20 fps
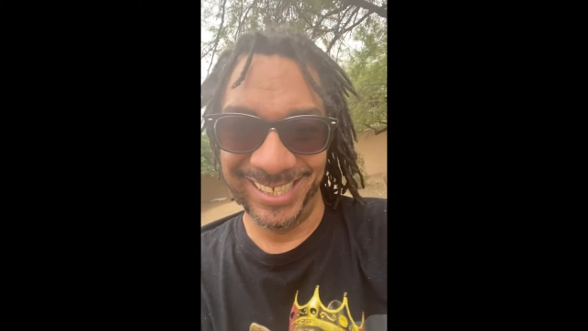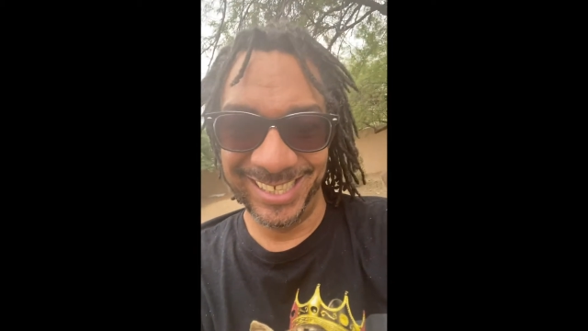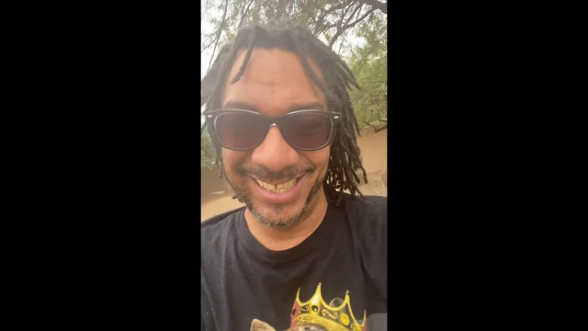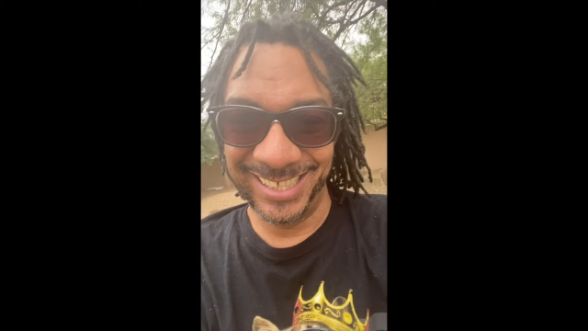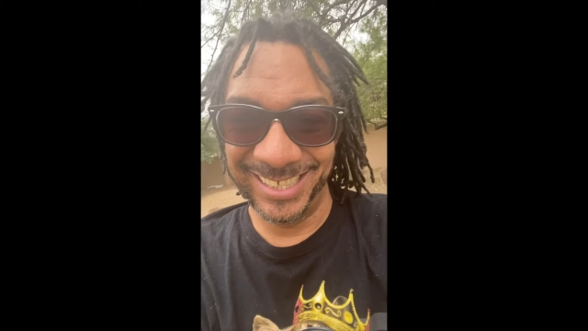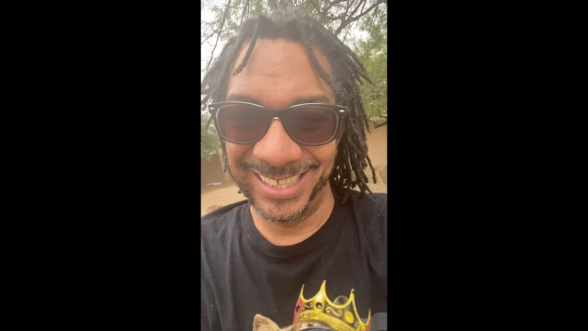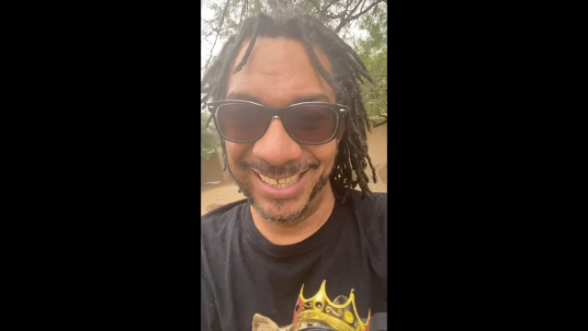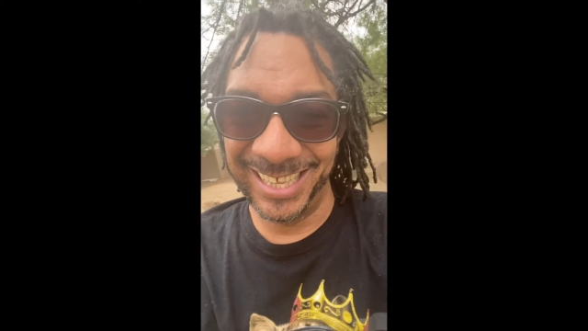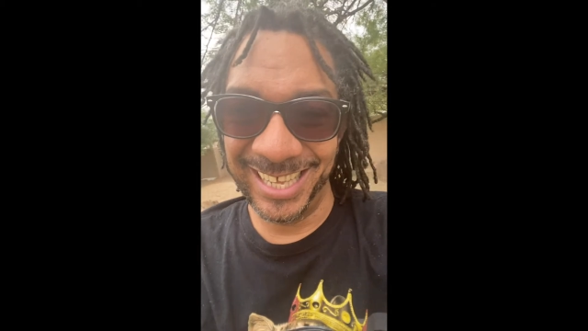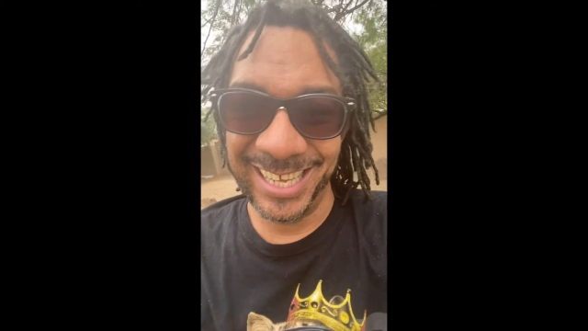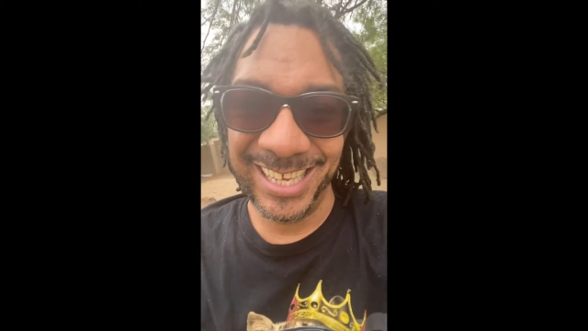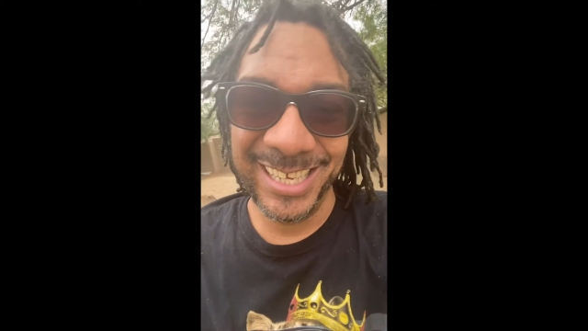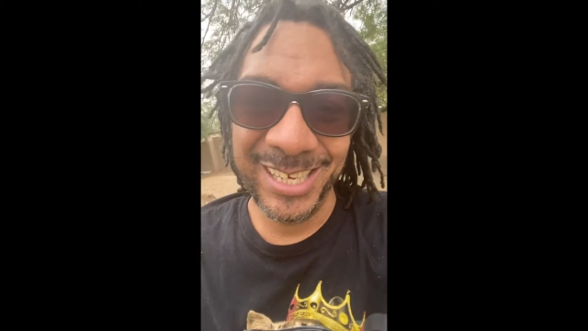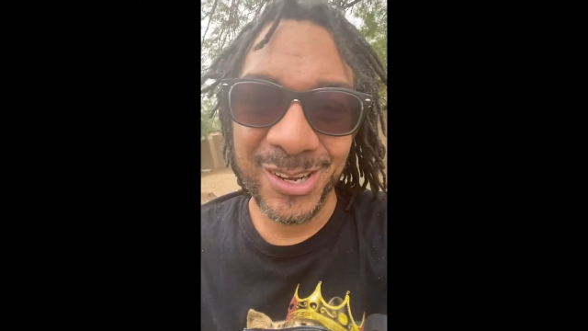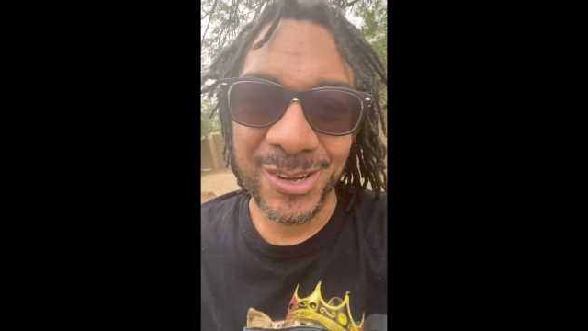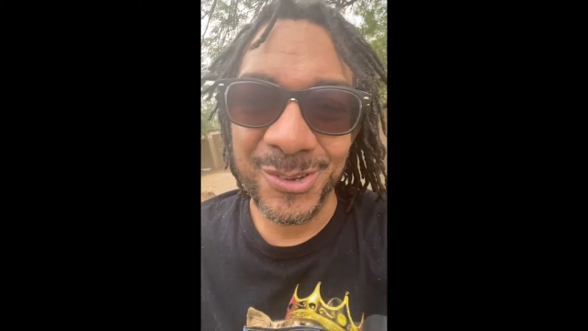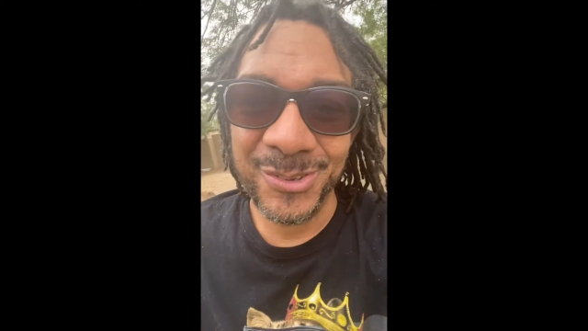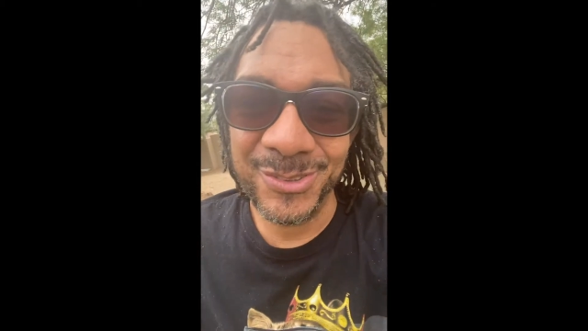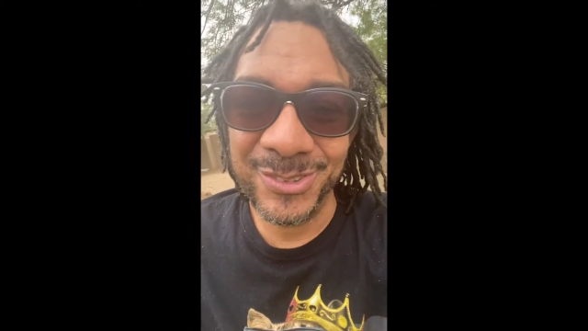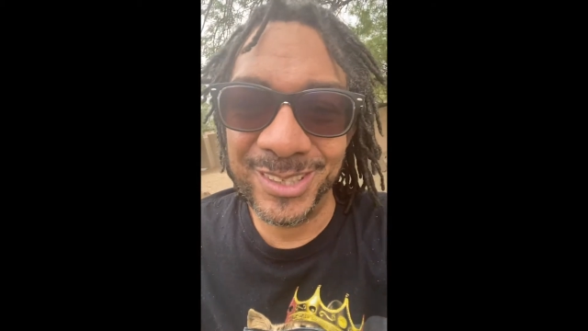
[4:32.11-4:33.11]
They
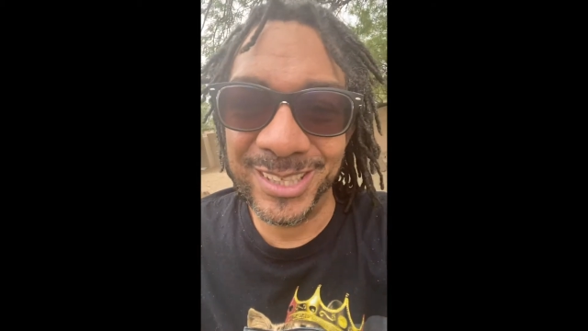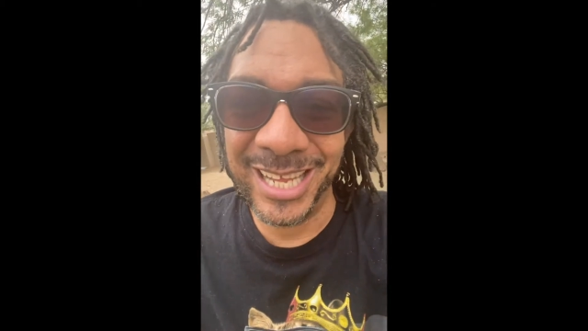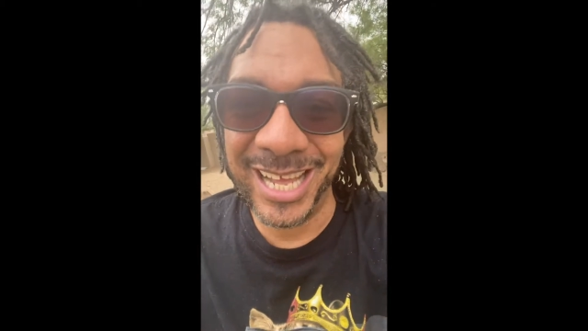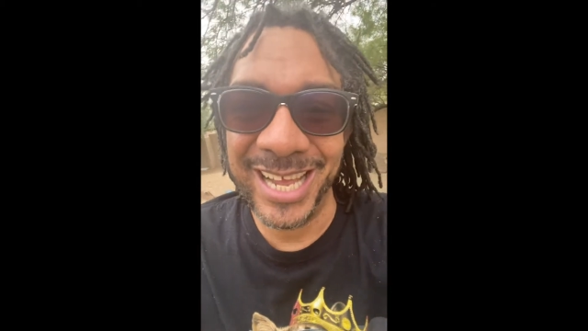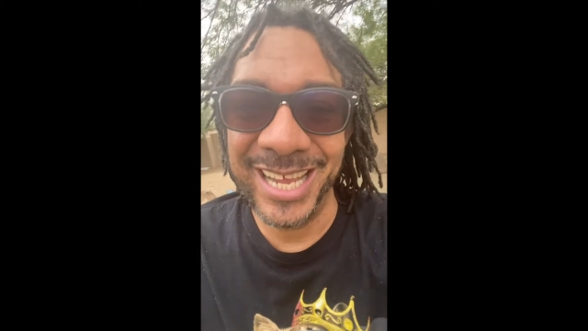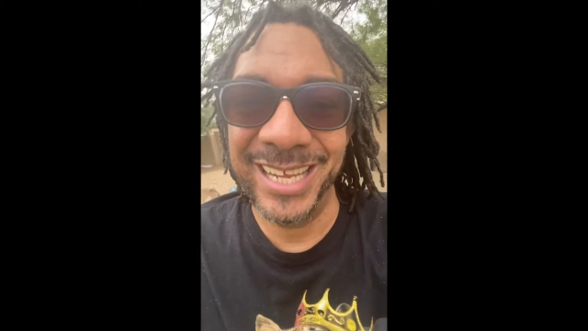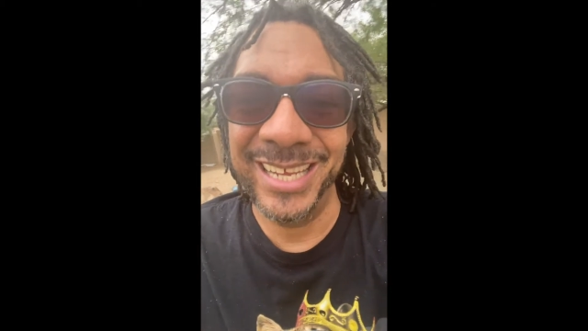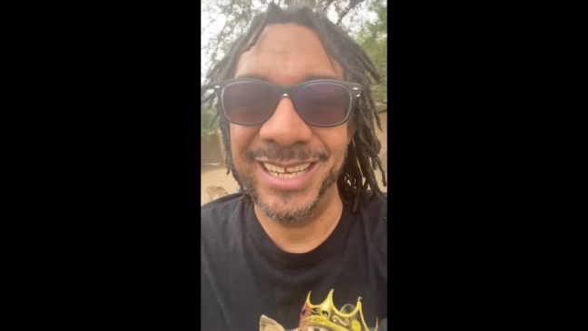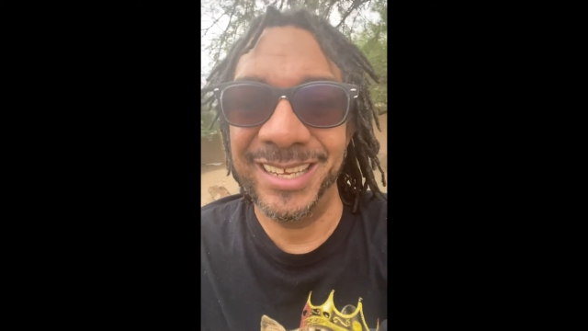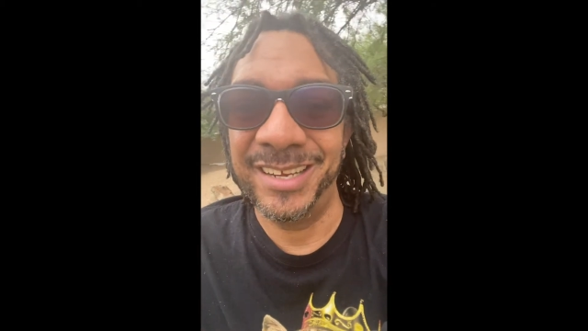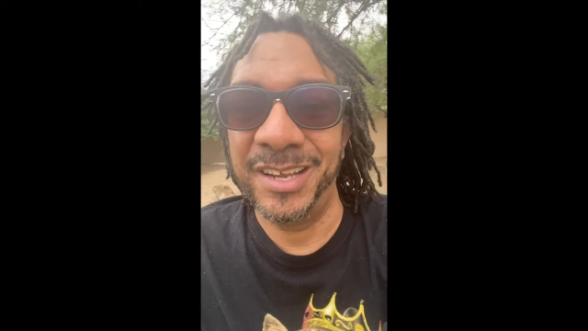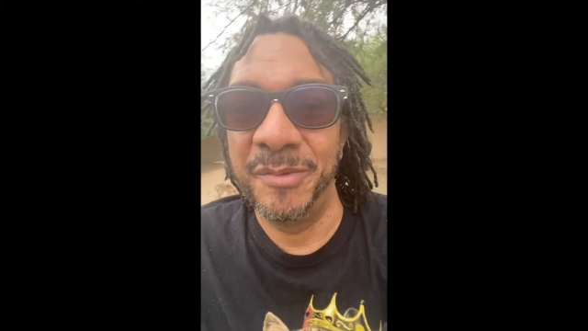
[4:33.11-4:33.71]
don't like